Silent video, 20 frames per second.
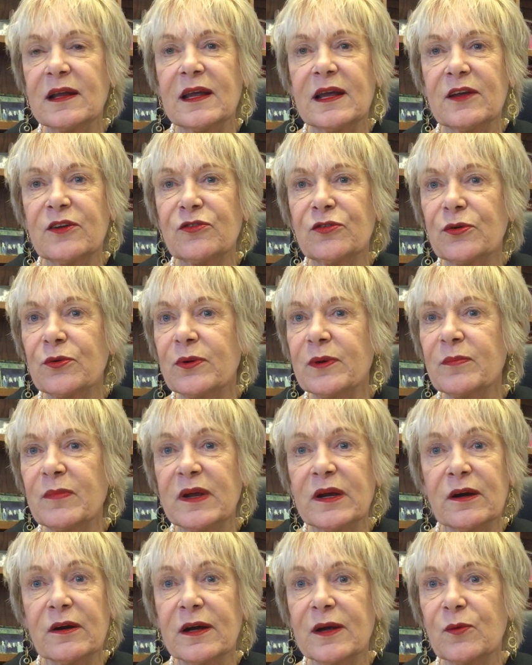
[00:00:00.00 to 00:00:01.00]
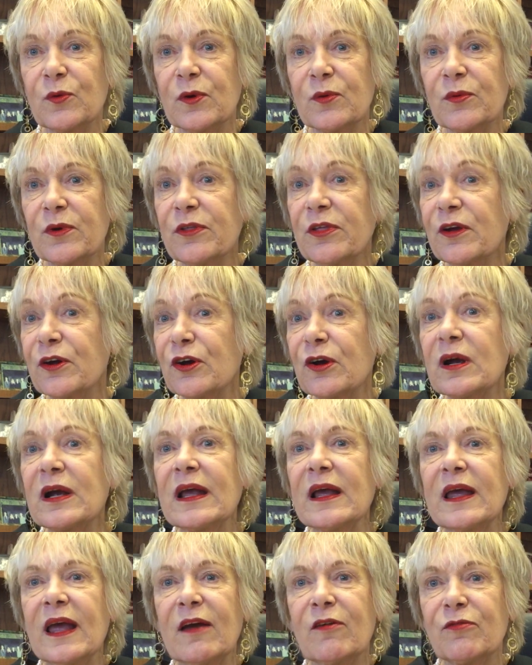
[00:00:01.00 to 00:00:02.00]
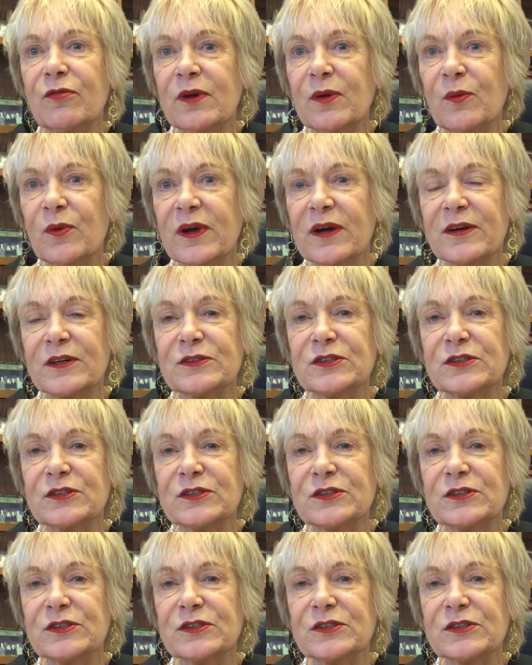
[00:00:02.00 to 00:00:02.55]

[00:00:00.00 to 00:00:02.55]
Andrew and Mary, were with her everywhere.